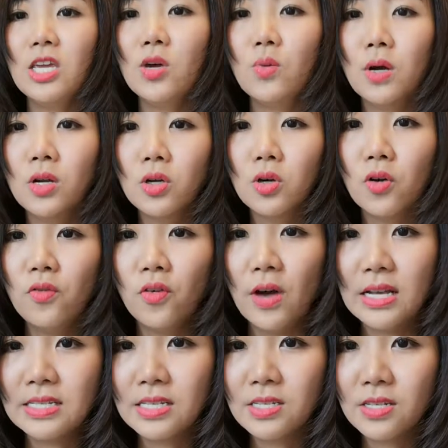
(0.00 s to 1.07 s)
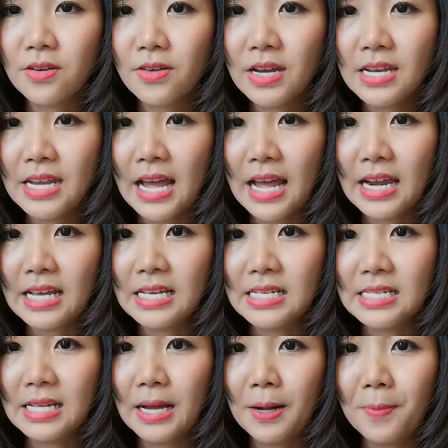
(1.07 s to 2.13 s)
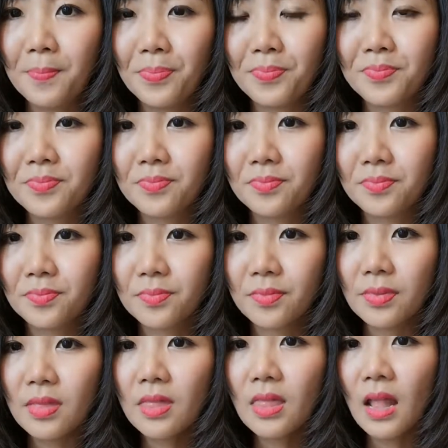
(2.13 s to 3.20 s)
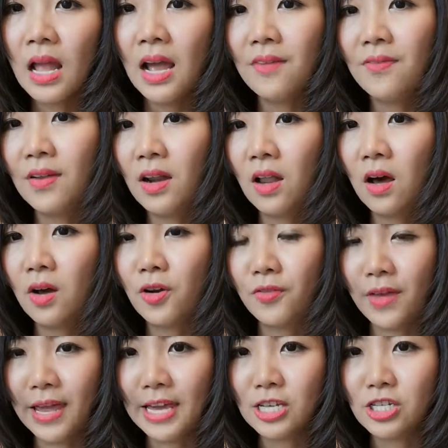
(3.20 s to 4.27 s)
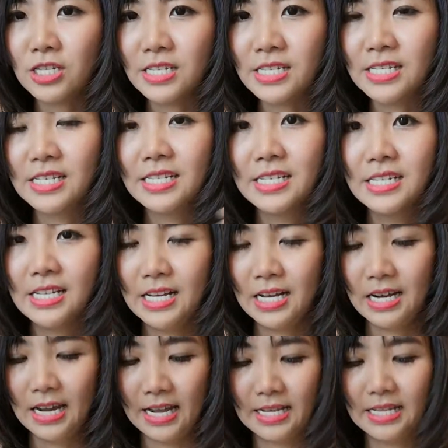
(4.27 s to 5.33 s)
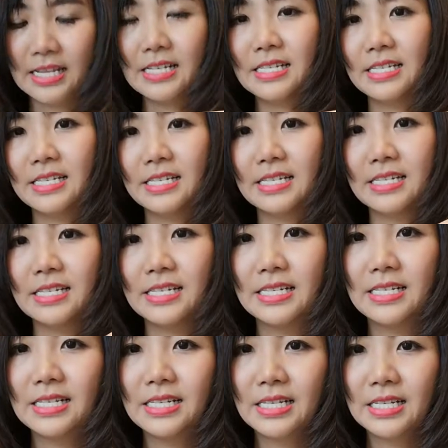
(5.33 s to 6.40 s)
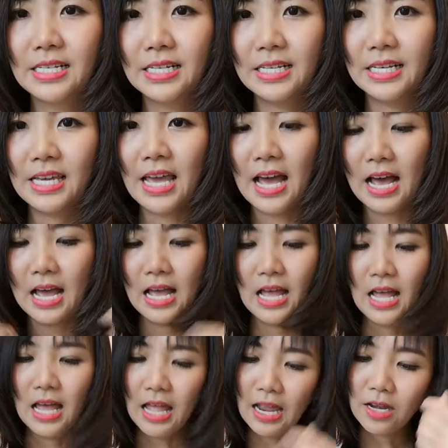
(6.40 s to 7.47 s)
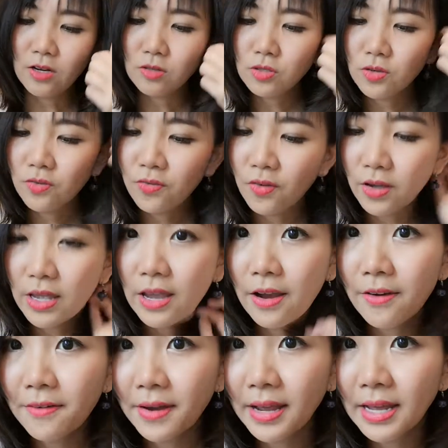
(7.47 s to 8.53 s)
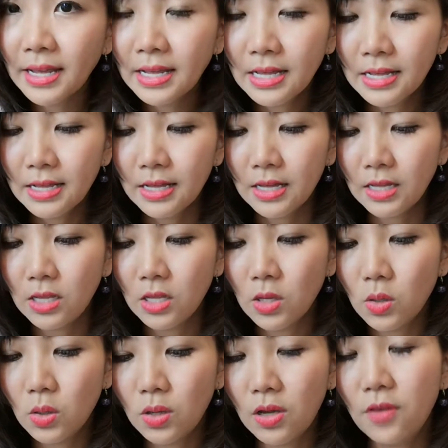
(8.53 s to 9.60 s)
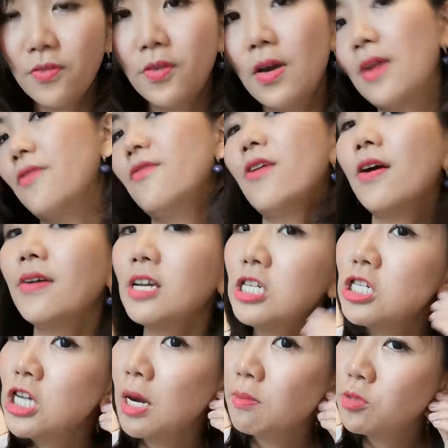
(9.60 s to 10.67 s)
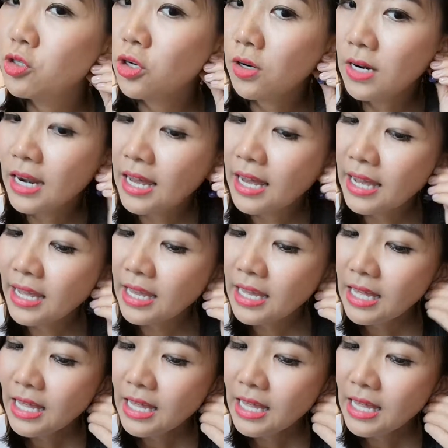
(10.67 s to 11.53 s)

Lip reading: you want to go for accessory that is have a lot of edges like this. Yeah, and also for earring, if you have very sharp jawline,